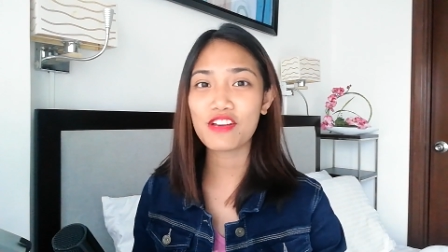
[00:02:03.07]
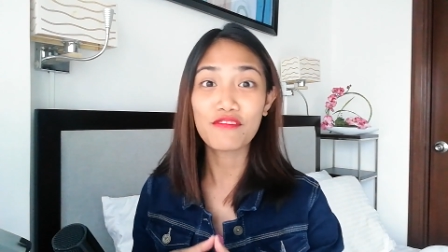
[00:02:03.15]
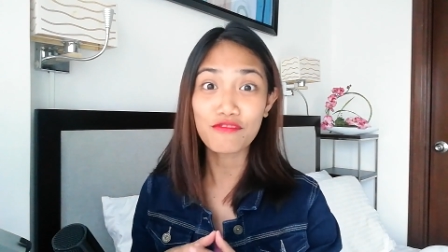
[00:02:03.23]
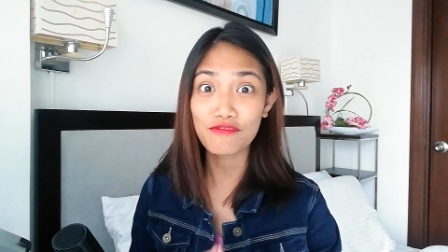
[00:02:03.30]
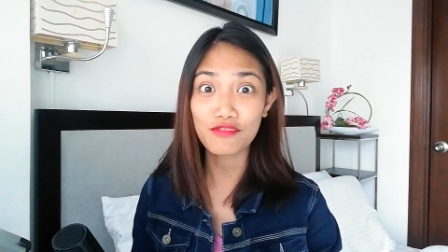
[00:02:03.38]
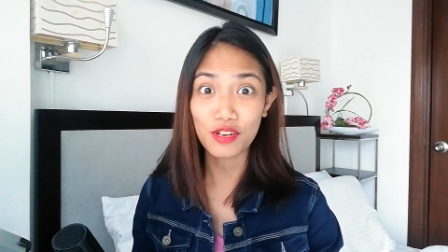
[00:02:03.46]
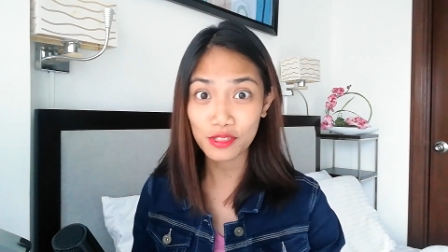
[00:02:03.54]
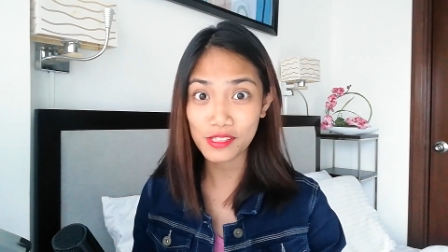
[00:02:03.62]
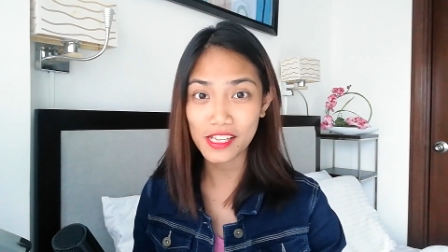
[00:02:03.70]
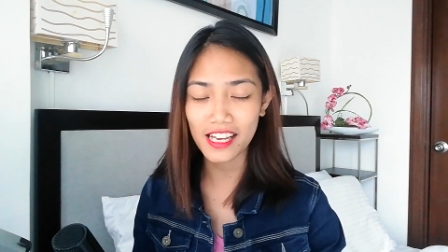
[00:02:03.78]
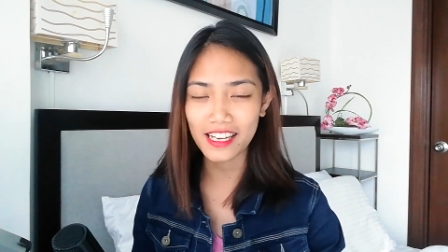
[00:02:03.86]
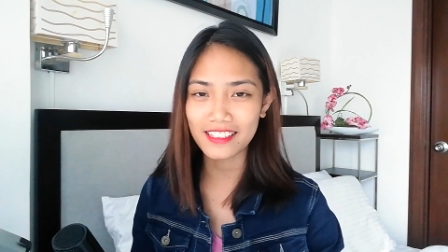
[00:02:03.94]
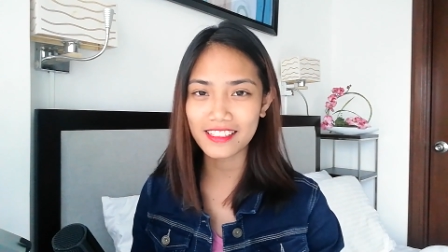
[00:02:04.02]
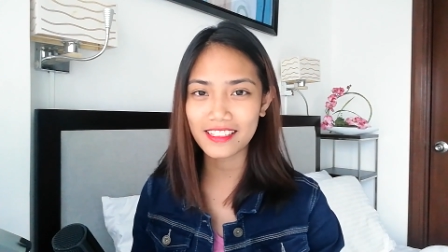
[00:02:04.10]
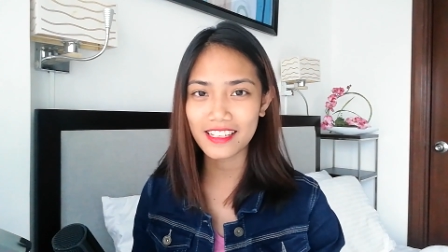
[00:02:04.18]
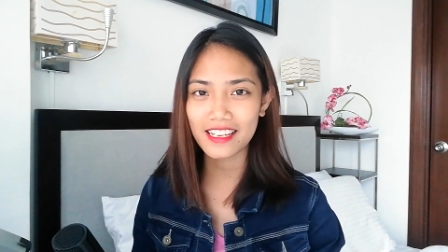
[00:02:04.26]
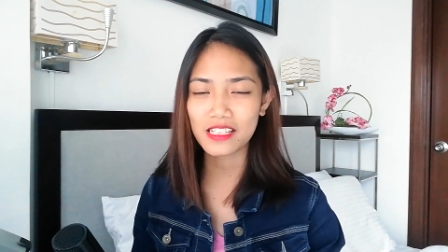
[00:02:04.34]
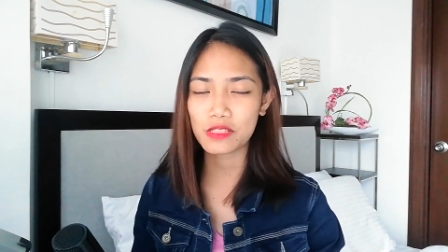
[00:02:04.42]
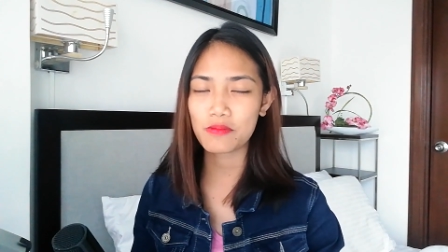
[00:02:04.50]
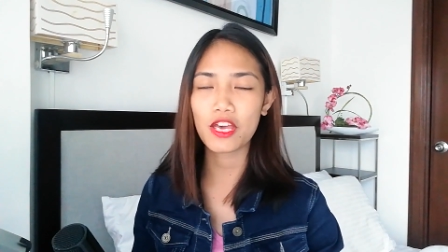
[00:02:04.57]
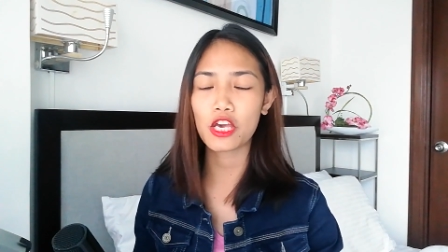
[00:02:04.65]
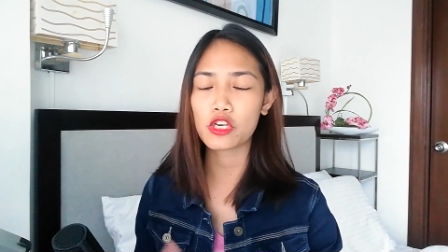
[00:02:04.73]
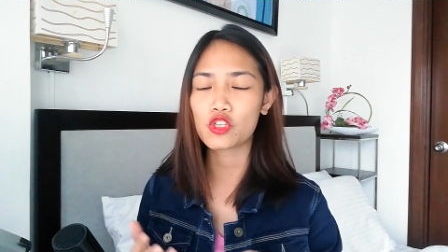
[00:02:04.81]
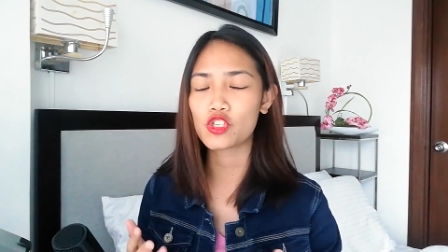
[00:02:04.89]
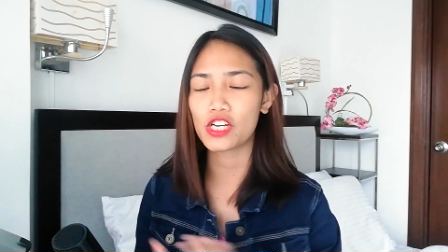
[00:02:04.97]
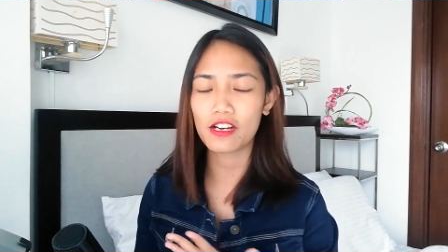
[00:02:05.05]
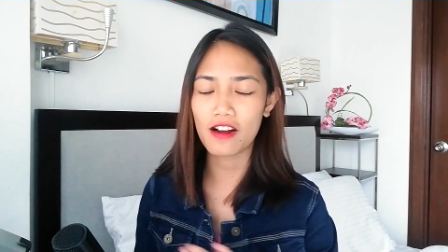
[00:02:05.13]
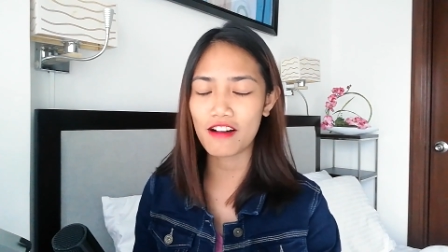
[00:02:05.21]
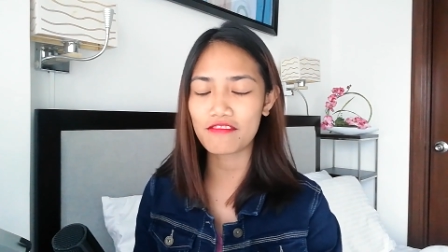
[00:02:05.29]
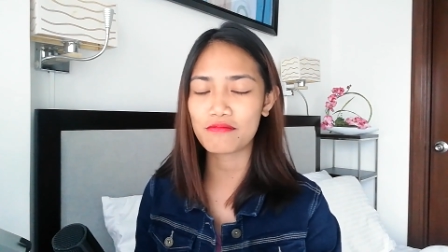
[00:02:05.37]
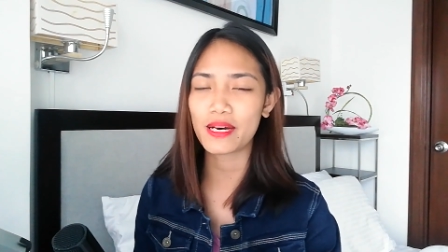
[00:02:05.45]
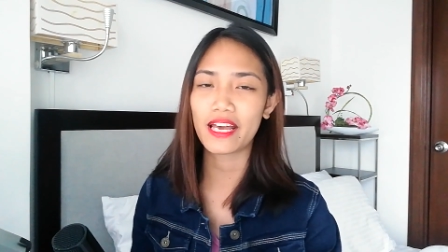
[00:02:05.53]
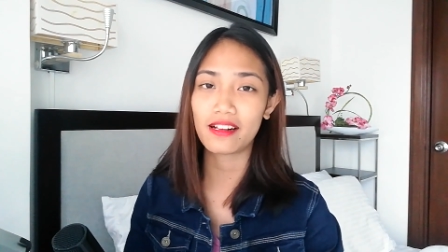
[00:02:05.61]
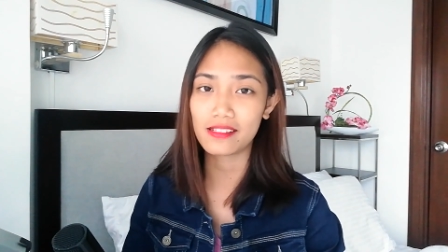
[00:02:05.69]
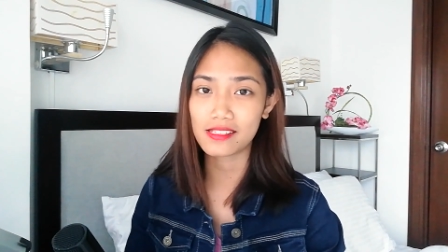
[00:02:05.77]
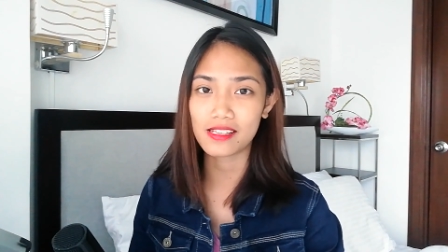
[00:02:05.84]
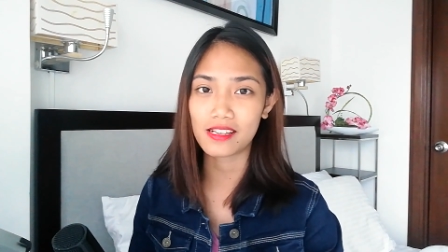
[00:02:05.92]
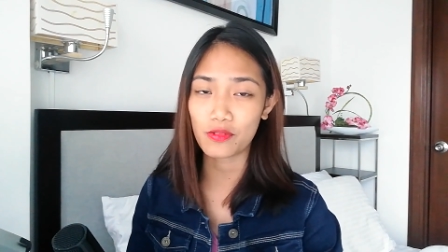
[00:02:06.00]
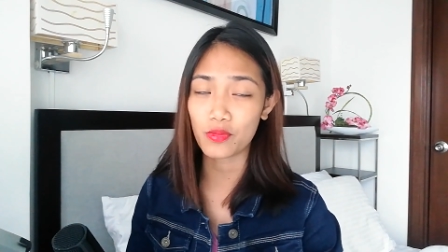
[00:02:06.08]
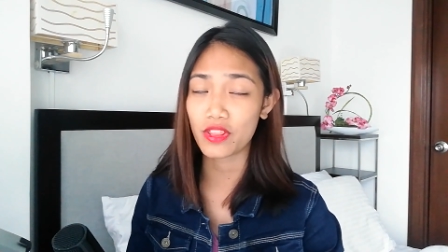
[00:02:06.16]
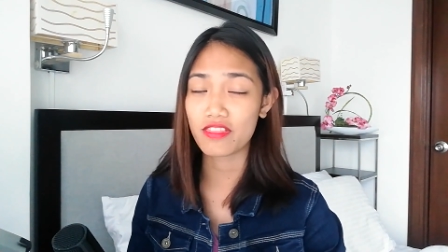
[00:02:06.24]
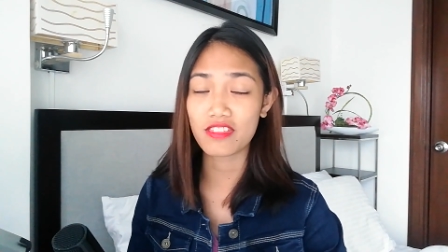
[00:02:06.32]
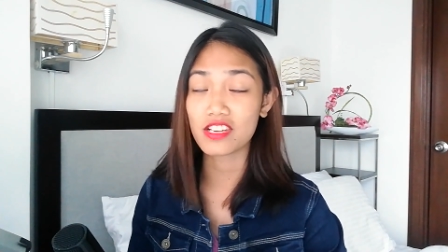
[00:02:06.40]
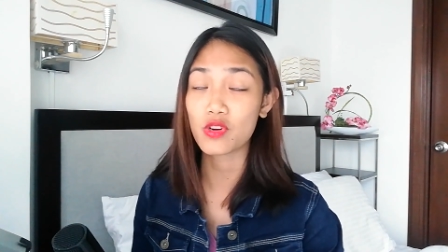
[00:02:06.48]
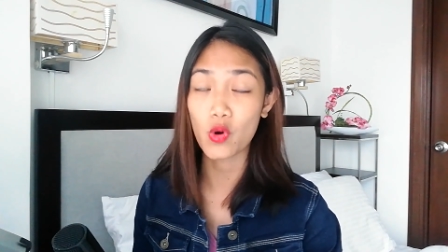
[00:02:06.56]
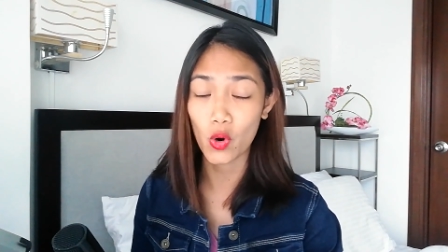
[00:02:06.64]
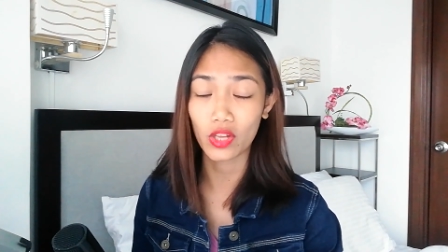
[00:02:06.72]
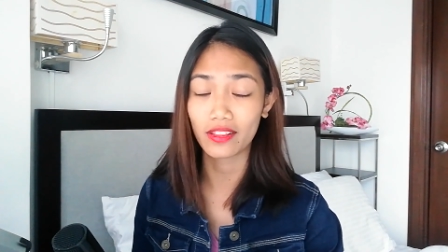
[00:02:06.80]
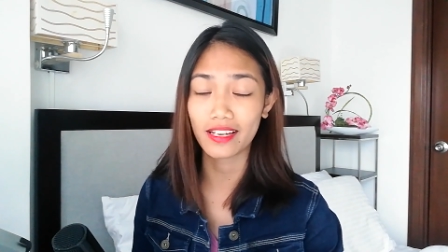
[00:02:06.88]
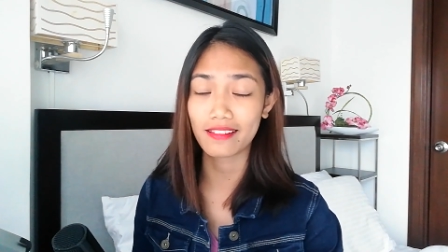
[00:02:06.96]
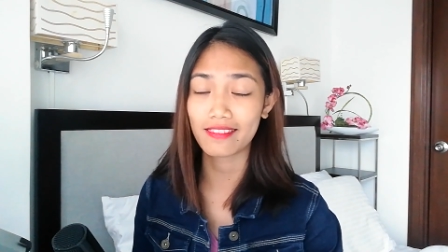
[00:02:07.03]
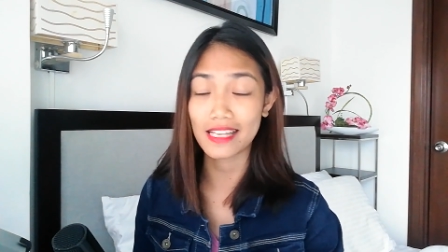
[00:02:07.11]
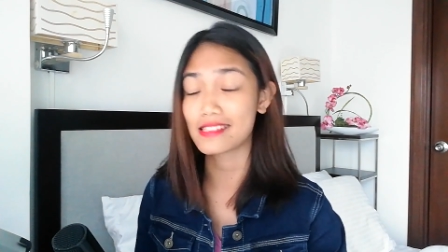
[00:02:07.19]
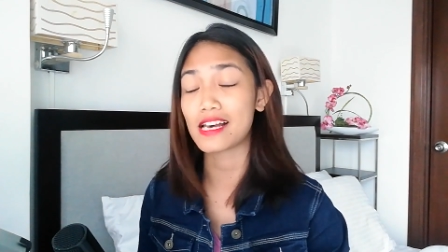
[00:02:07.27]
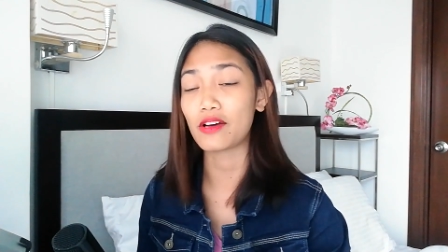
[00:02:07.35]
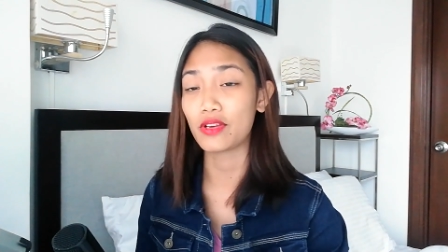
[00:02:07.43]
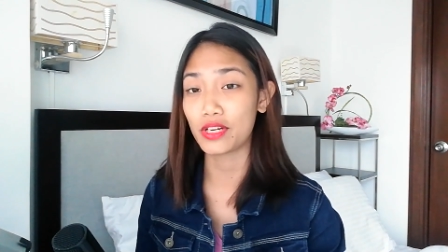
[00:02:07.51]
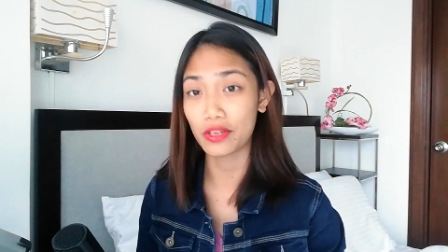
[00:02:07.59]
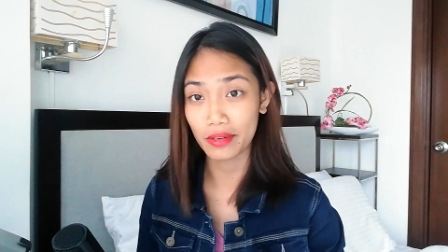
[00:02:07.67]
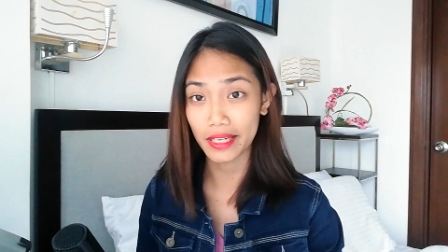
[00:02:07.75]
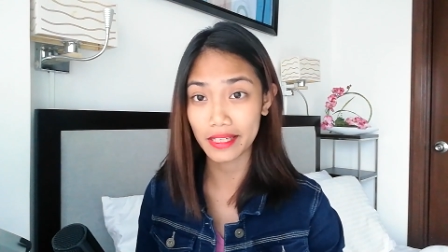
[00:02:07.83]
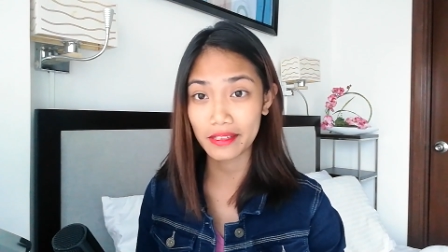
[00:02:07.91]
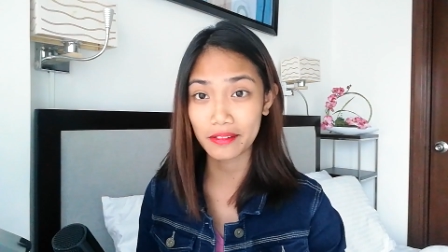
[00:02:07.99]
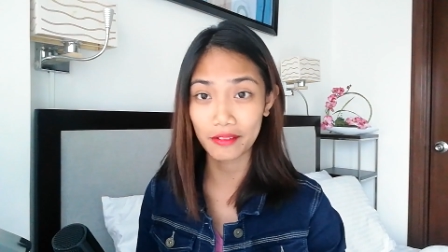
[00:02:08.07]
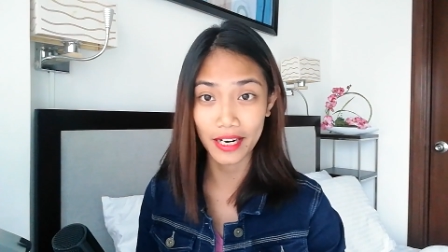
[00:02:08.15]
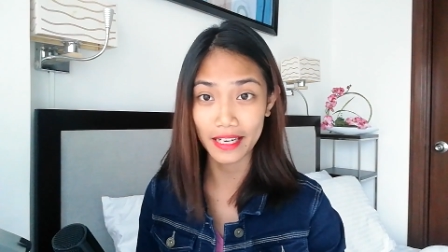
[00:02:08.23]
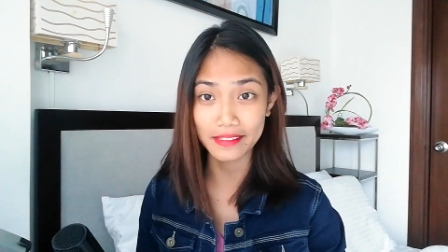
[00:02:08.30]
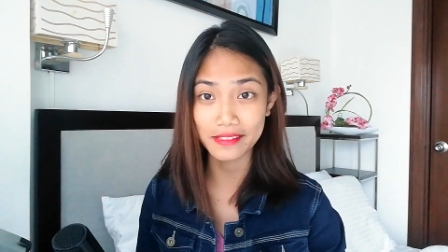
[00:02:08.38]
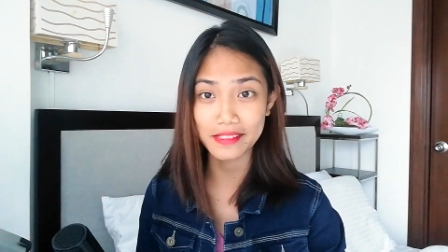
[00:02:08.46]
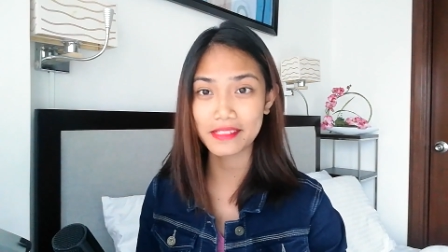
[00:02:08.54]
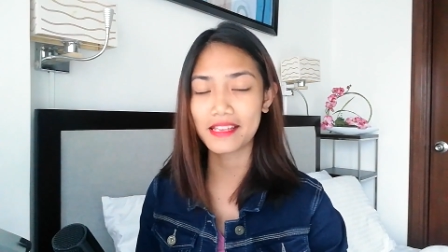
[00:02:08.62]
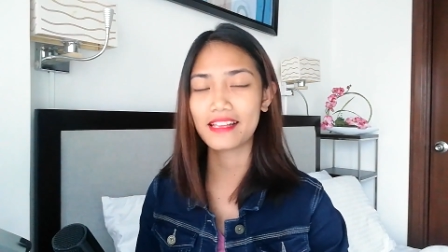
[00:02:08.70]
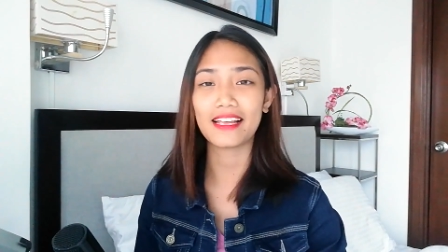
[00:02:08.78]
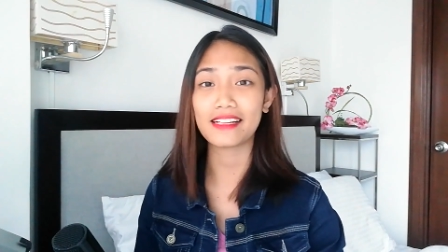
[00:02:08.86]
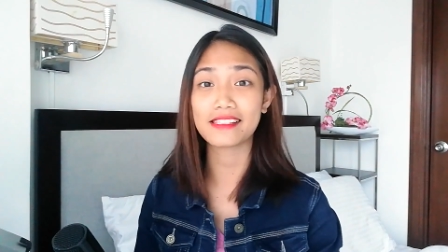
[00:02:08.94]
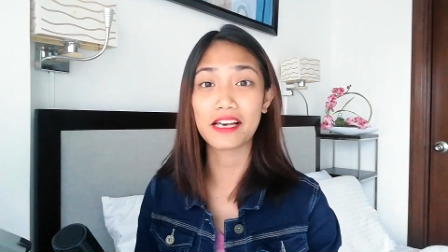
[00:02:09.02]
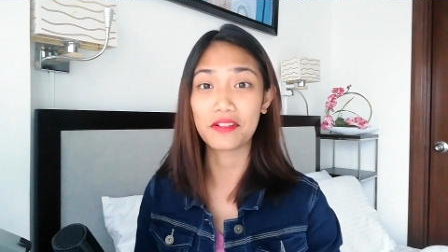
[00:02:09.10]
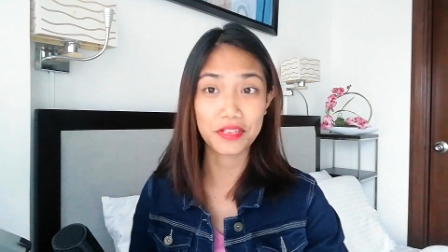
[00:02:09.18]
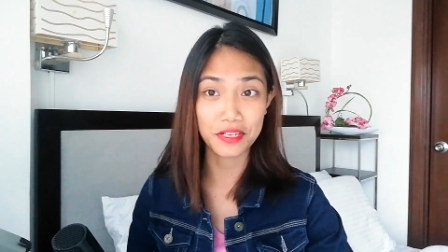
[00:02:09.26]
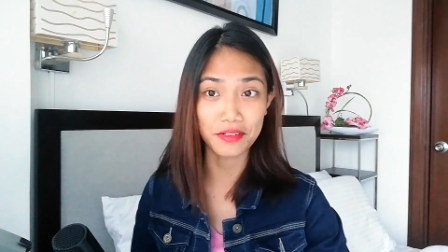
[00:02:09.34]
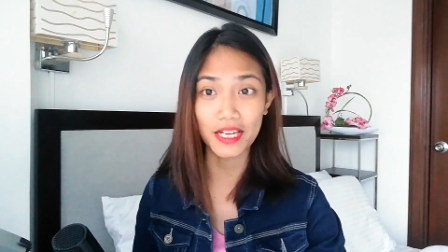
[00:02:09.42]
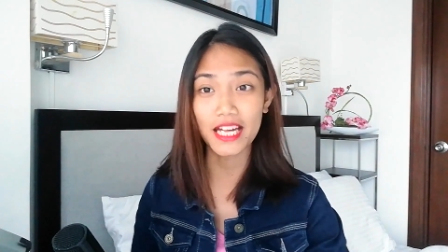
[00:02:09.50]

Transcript: Frozen is being shut off by Elsa with the door. Like, that's how you do it, guys. That's how you do it.